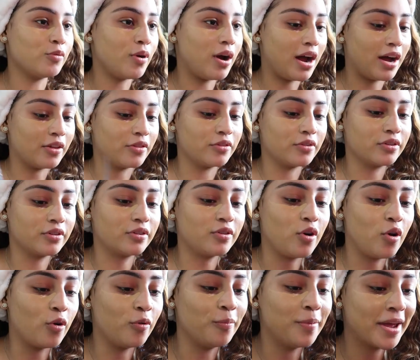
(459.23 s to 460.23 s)
you
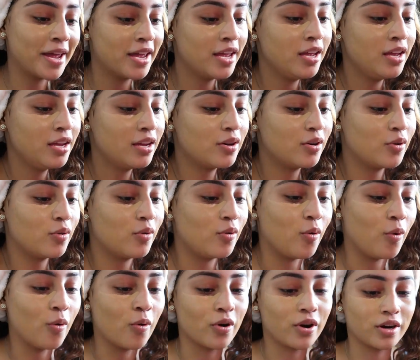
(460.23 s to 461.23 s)
either obey
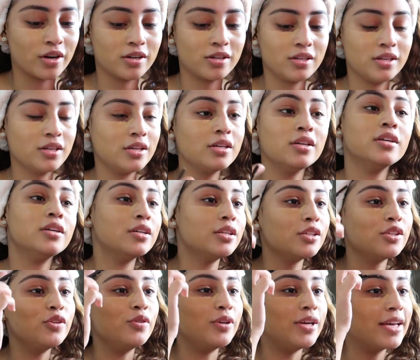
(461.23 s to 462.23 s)
or
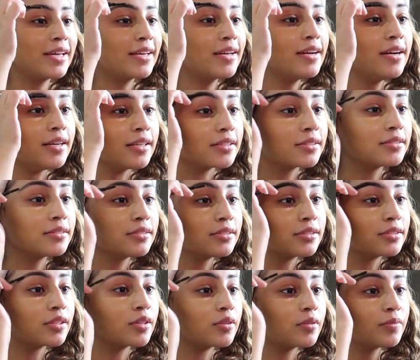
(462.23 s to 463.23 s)
you get cut.
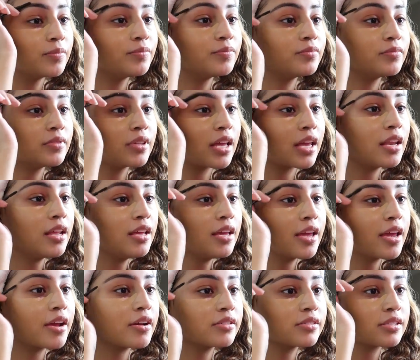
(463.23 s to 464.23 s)
So any
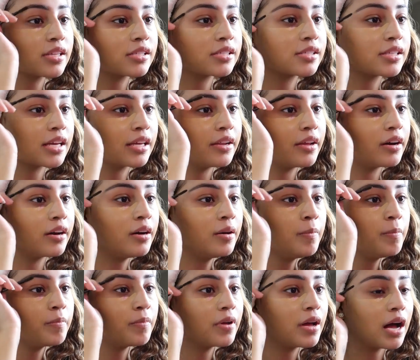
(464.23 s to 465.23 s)
hairs that stand
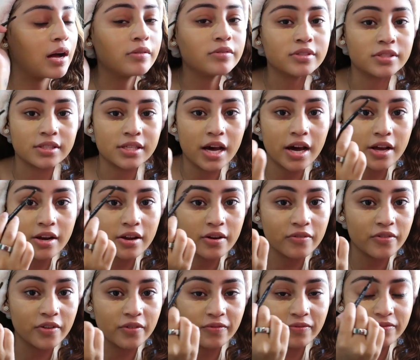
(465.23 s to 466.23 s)
up outside
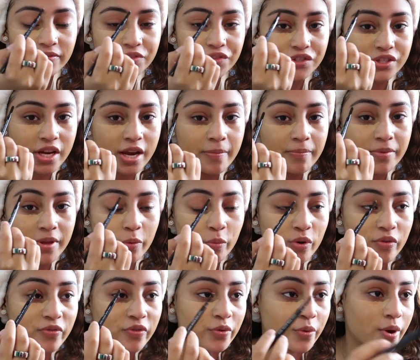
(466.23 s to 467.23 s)
of the shape that
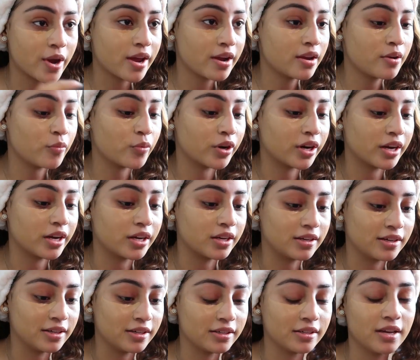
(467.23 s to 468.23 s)
we've created, we're gonna
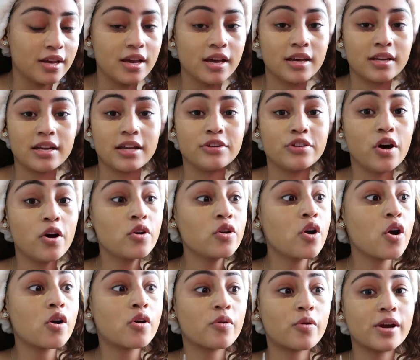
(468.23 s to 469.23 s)
cut. Now, don't
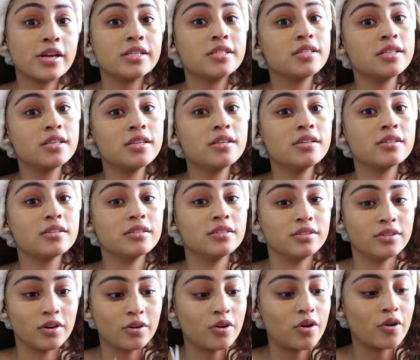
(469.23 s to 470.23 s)
go crazy,
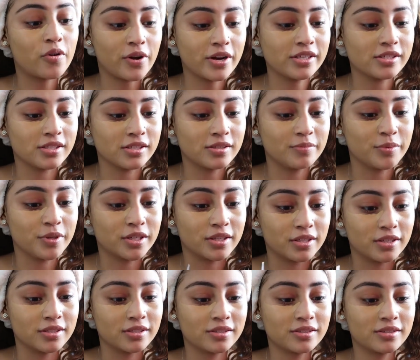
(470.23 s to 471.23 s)

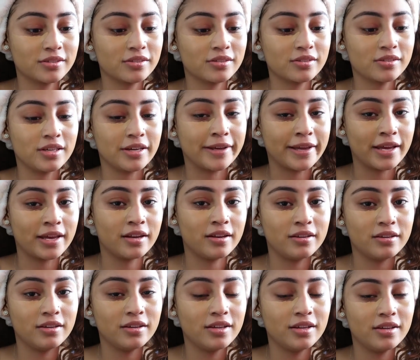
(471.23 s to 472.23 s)
because
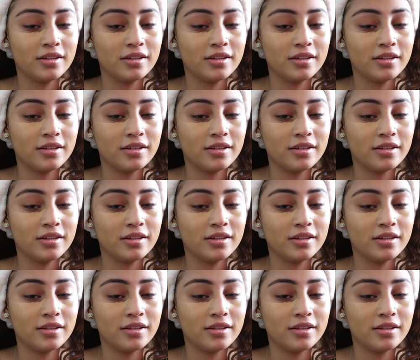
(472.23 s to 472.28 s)
again,